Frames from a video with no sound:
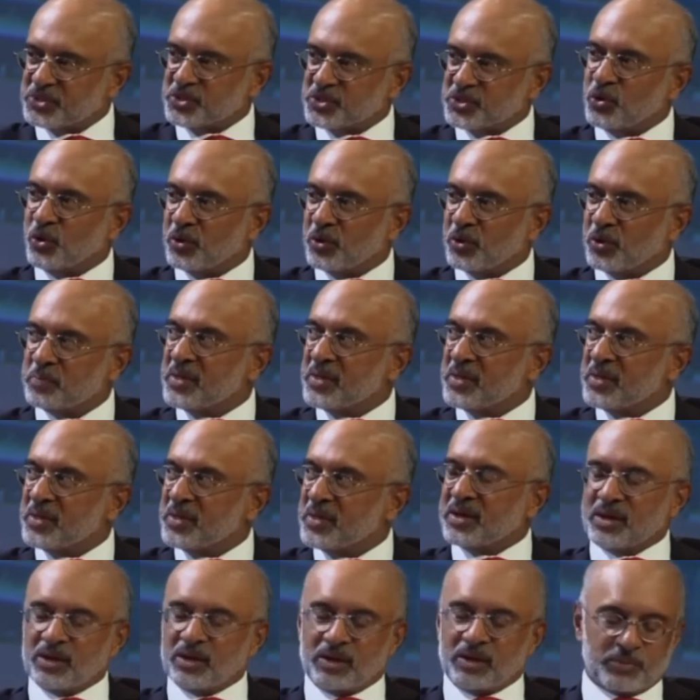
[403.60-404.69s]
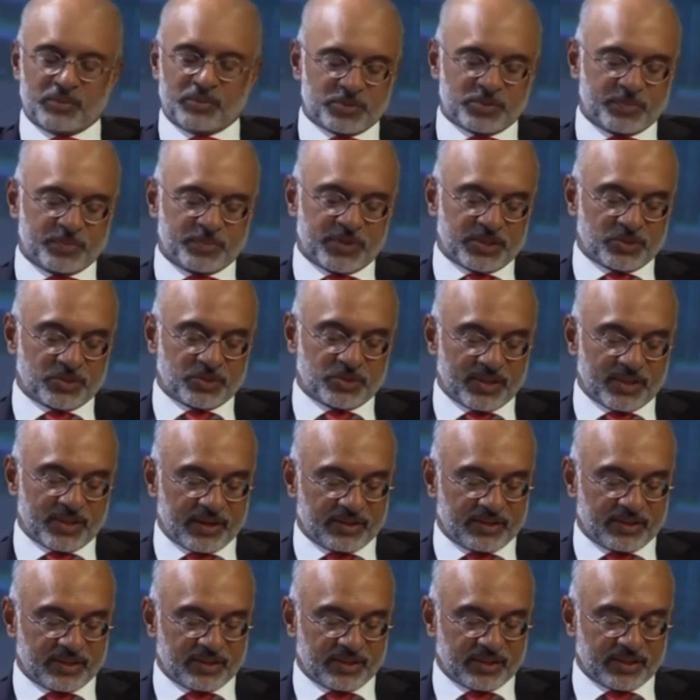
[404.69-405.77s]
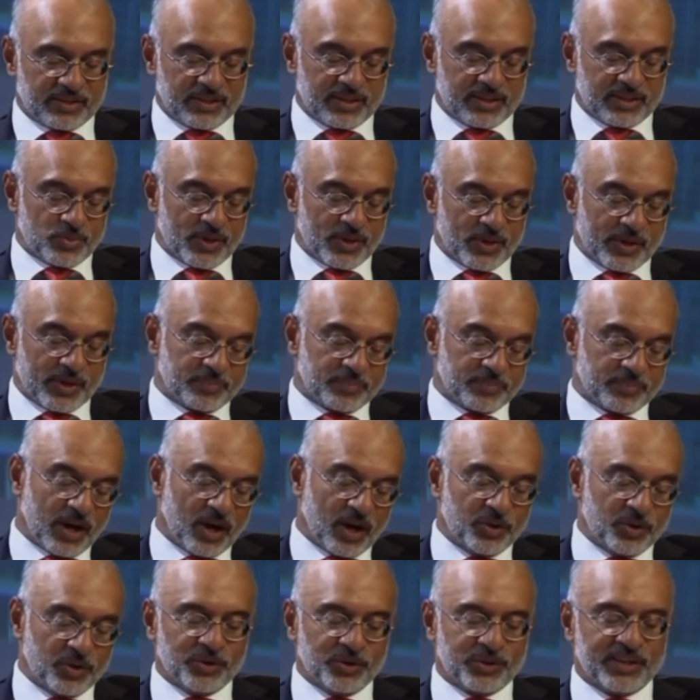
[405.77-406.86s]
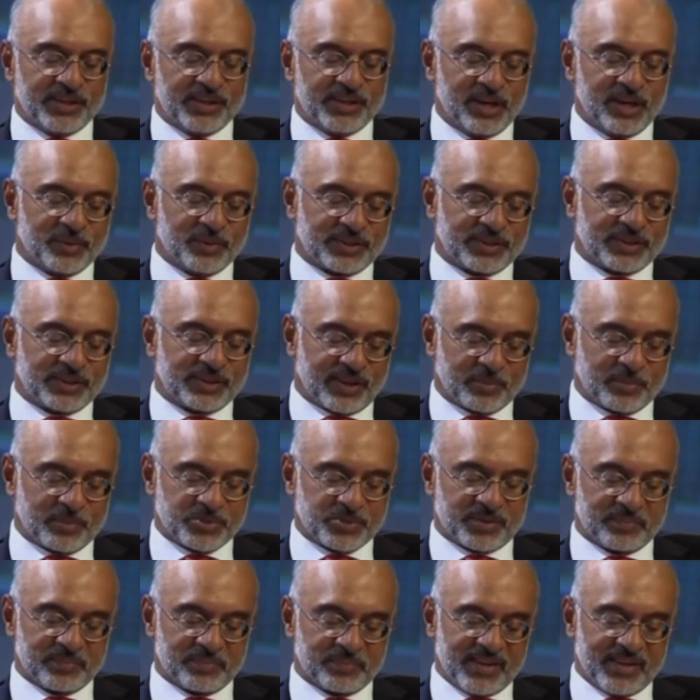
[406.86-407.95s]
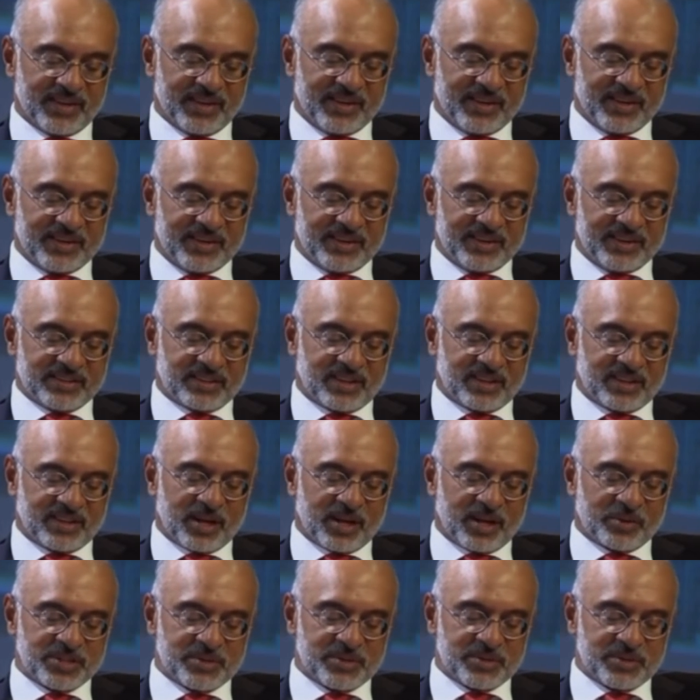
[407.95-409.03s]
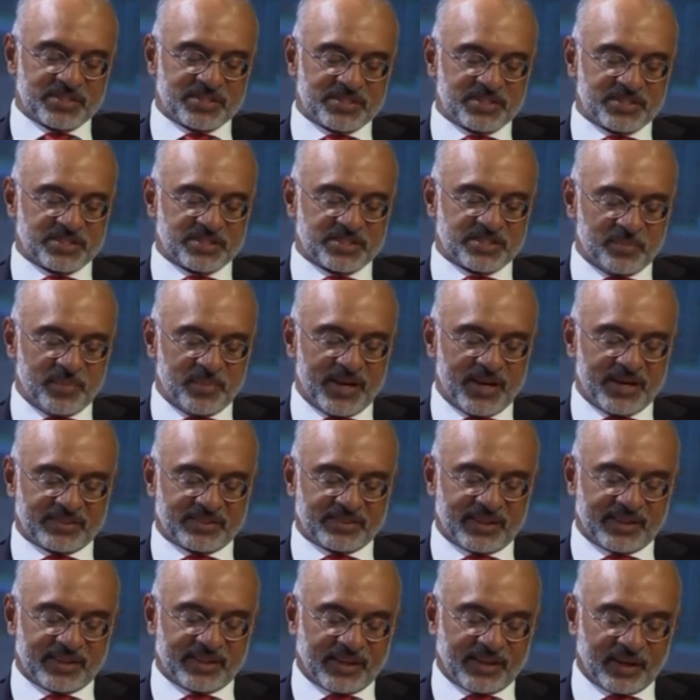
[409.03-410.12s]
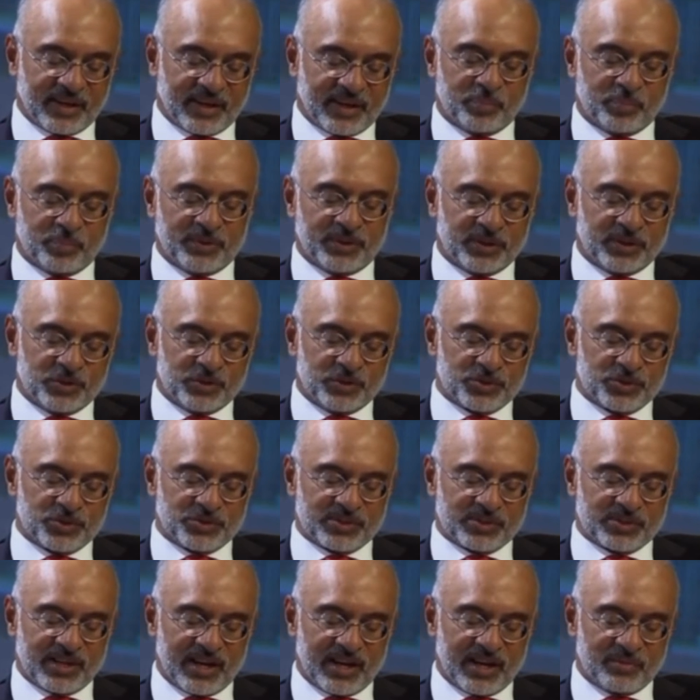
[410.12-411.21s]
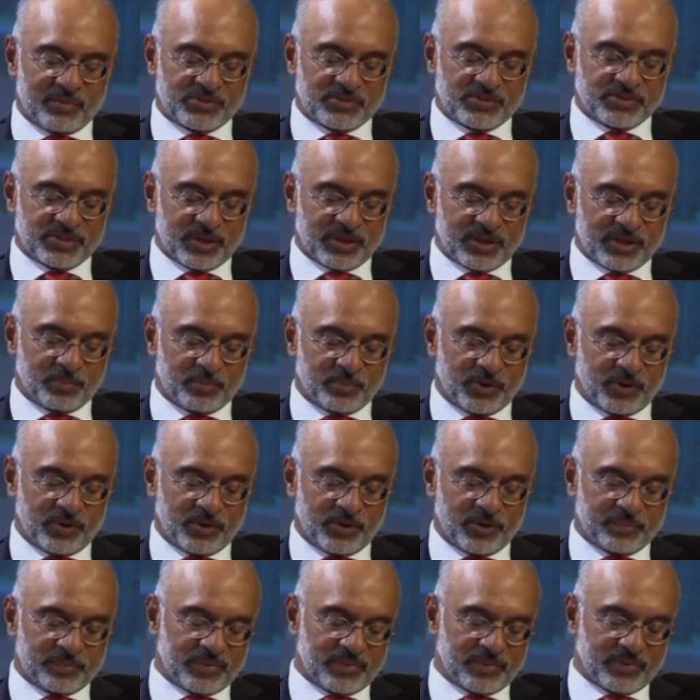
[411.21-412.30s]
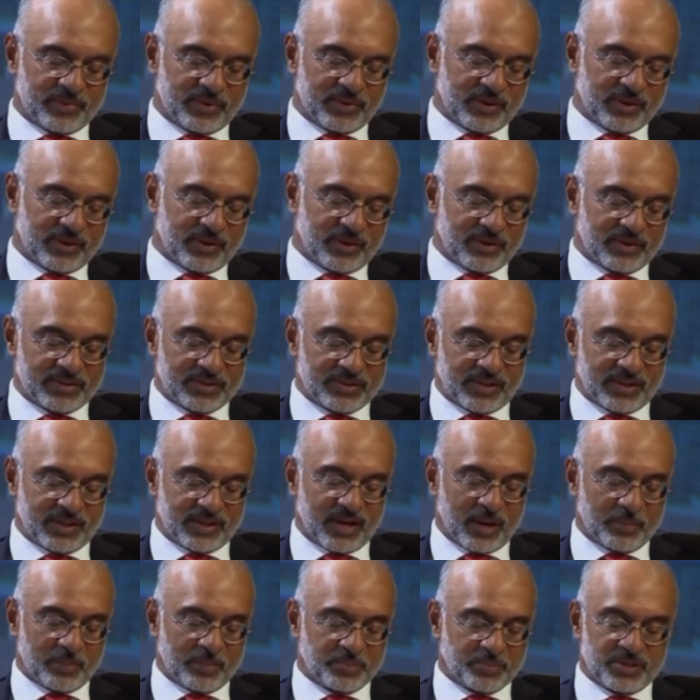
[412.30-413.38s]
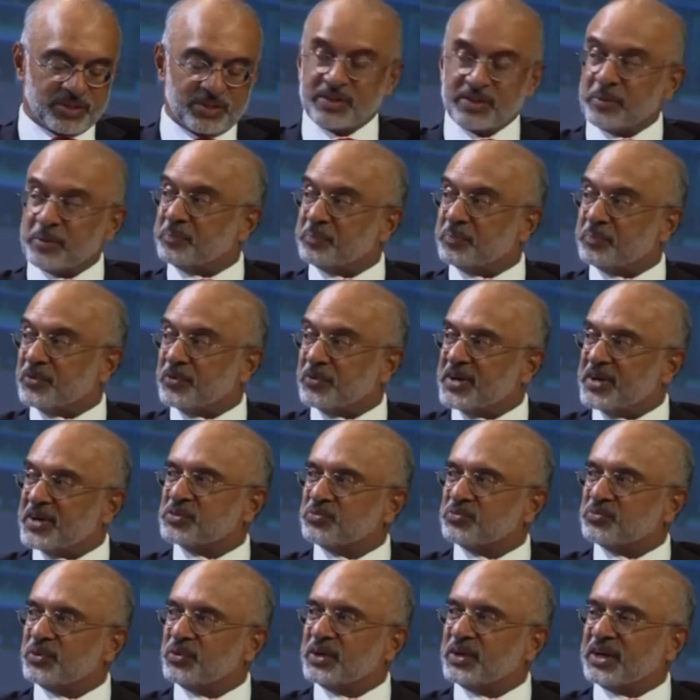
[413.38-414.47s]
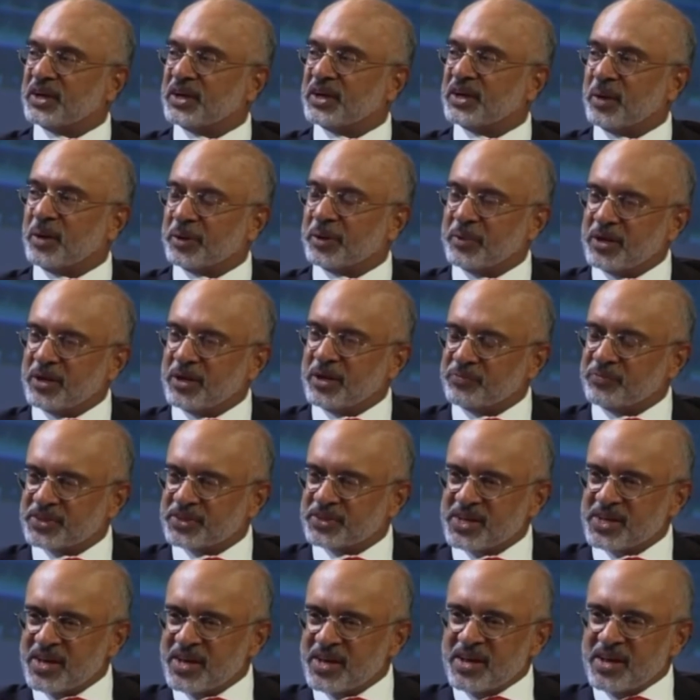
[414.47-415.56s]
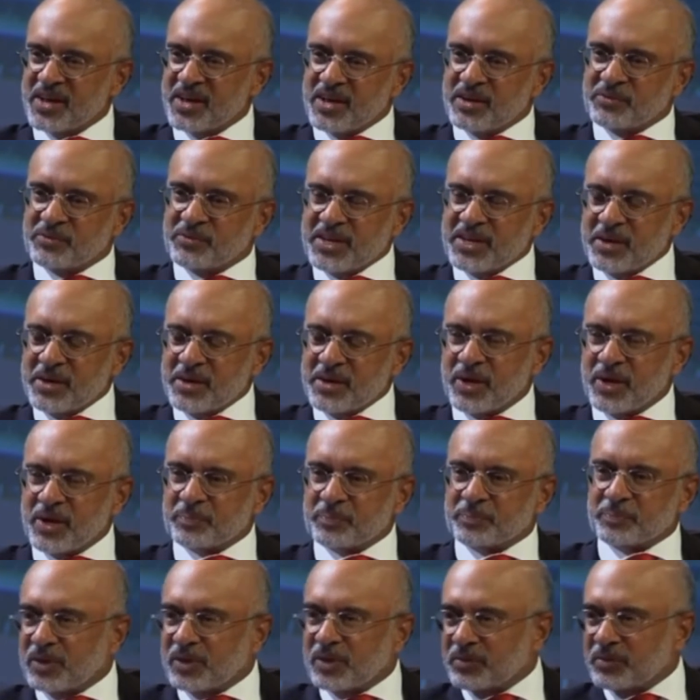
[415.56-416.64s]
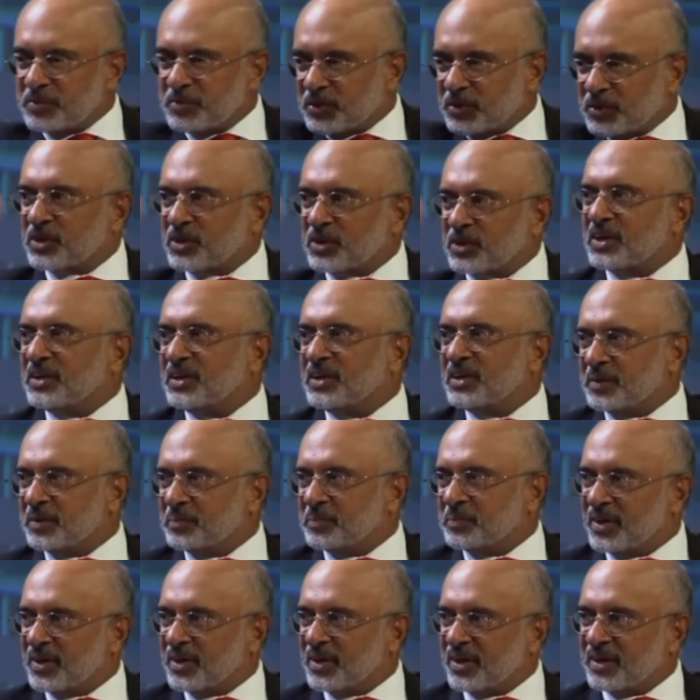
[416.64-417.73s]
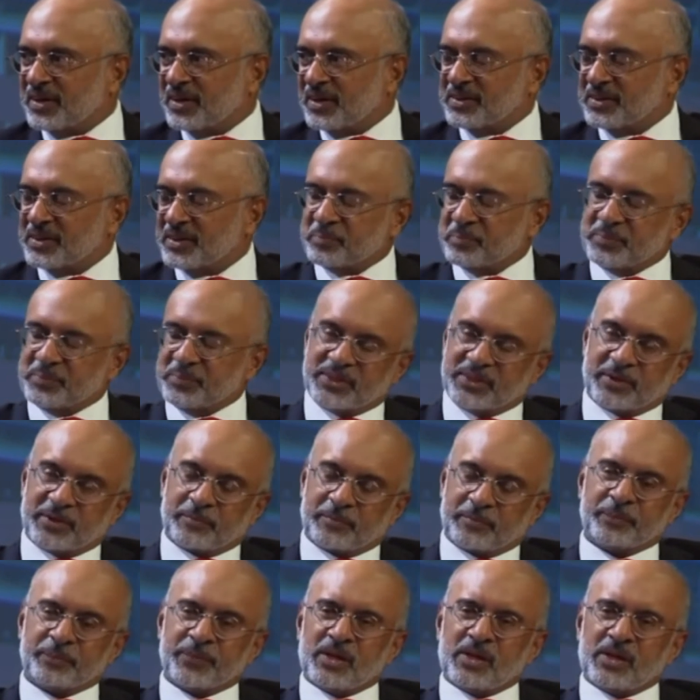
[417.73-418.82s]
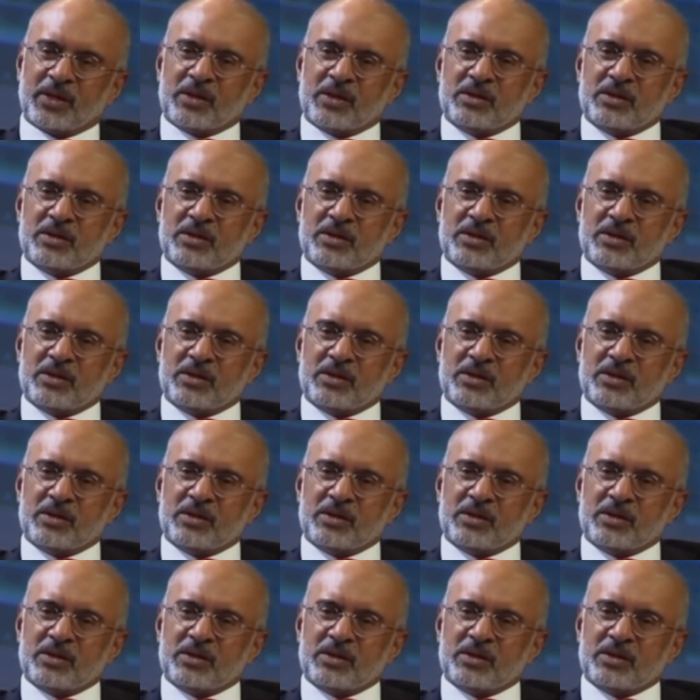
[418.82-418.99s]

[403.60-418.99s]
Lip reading: pigeonhole, which speaks to that thing as well. So how do you deal with corruption? Is corruption systemic, that it cannot be reduced to the level of Singapore? Is it corruption that prevents the full economic benefit? You think about, we talked earlier in the meeting.